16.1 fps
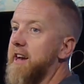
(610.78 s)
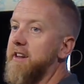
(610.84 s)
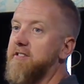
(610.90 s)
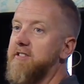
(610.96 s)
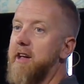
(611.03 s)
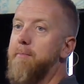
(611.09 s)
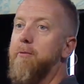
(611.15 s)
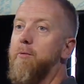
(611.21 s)

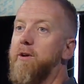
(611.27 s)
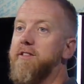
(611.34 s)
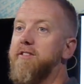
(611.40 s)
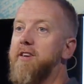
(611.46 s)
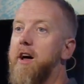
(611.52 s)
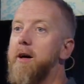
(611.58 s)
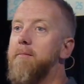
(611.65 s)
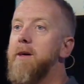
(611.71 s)
example one
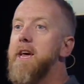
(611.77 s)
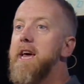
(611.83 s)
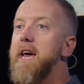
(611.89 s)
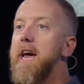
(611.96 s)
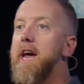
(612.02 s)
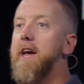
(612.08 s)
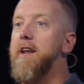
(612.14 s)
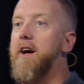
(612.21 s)
time
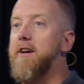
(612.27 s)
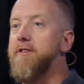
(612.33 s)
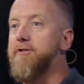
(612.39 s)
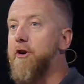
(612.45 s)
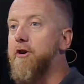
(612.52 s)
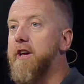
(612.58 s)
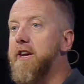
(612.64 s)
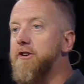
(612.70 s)
and
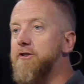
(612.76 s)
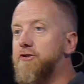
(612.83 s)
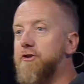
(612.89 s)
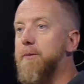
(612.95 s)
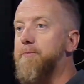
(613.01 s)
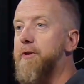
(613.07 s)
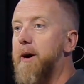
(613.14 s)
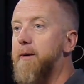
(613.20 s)
started getting
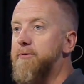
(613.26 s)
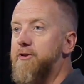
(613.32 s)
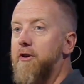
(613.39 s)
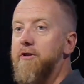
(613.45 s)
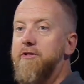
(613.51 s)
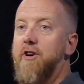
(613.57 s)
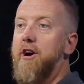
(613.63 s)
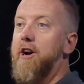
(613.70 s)
tripped up,
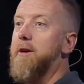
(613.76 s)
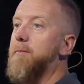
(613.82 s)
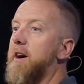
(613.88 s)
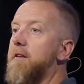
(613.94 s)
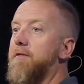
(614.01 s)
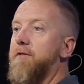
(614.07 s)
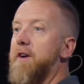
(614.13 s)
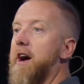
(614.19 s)
started talking
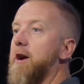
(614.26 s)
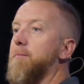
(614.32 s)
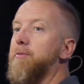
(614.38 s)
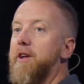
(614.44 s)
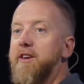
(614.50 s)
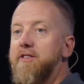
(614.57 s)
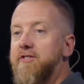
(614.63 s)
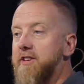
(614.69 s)
about
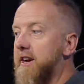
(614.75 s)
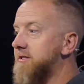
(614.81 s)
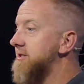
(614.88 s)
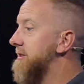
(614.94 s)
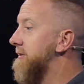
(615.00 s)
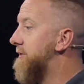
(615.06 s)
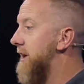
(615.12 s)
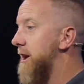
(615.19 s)
fireplace, sex in
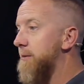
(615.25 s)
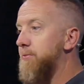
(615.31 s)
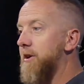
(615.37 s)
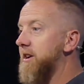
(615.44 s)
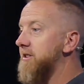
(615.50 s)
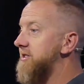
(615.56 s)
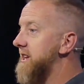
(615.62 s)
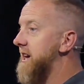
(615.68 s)
the
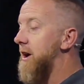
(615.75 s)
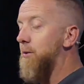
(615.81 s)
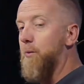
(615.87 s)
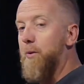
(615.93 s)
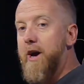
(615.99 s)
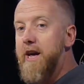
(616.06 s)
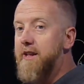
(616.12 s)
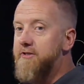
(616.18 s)
fireplace. He got
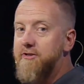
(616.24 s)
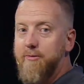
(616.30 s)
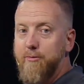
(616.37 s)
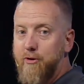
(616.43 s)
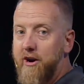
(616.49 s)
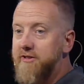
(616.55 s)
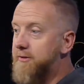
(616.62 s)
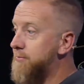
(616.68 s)
way into some
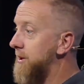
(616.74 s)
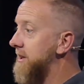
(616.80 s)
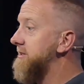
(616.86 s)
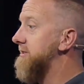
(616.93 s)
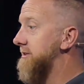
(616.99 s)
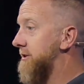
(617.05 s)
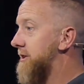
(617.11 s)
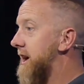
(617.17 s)
crazy
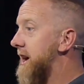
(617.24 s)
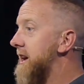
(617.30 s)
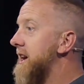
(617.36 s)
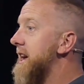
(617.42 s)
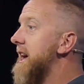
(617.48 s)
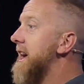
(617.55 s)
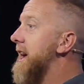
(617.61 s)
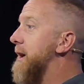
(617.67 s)
places, okay?
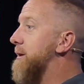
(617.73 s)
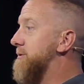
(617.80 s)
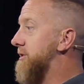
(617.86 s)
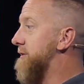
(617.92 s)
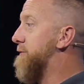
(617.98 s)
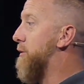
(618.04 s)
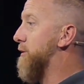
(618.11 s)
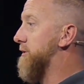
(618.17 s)
It was
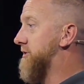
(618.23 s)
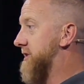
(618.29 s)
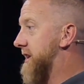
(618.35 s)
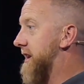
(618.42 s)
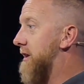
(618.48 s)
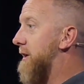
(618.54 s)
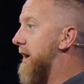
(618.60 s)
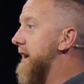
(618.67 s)

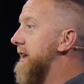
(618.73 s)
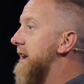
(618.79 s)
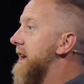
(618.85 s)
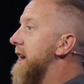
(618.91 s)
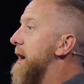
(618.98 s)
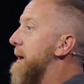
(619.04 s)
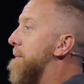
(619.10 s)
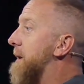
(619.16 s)
unfortunate, all right?
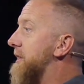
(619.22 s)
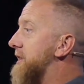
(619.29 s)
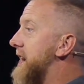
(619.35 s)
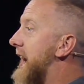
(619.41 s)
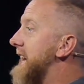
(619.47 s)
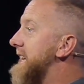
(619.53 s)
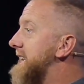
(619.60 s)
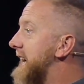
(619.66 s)
But the
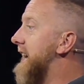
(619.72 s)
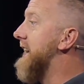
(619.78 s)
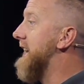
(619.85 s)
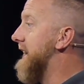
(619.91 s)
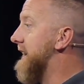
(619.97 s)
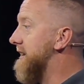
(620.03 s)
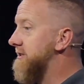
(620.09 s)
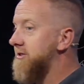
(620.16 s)
idea
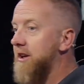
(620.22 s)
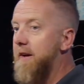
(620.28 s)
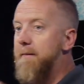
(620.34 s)
is,